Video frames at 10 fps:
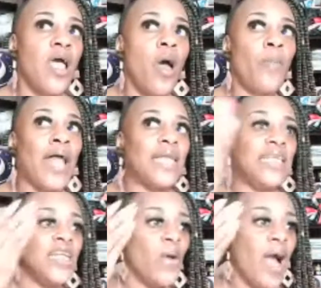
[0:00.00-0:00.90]
but I didn't
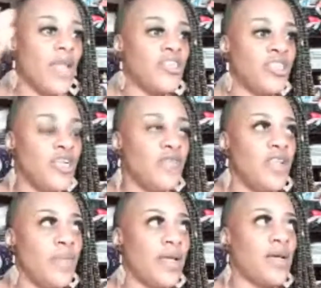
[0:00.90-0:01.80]
know how to shift it,
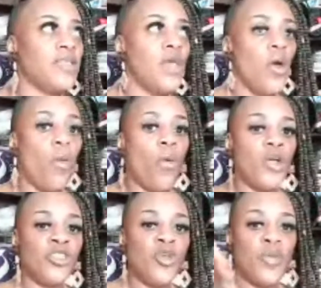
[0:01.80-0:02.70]
because once
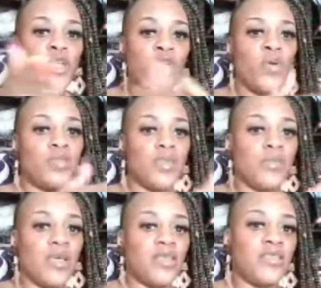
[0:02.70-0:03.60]
you've been doing something
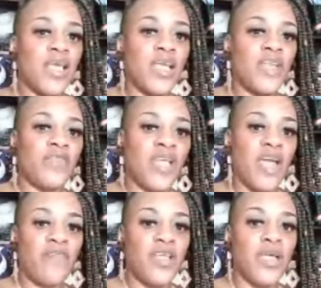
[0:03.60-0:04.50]
consecutively
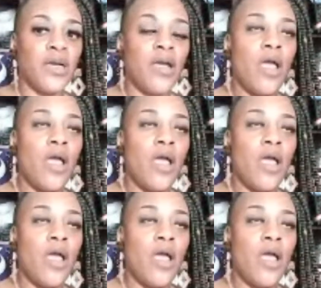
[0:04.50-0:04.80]
every year,